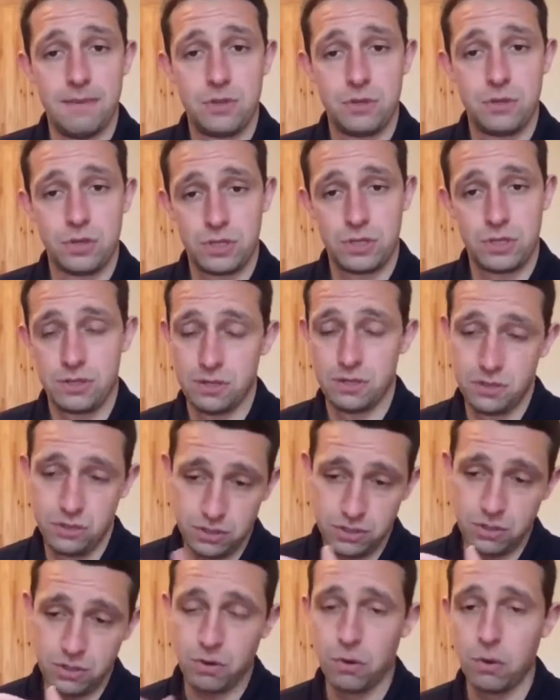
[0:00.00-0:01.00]
just
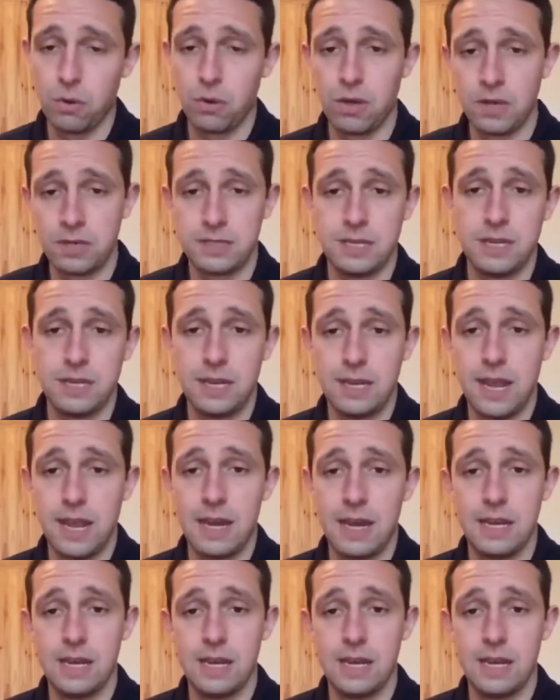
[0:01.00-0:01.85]
just so Google can see it again.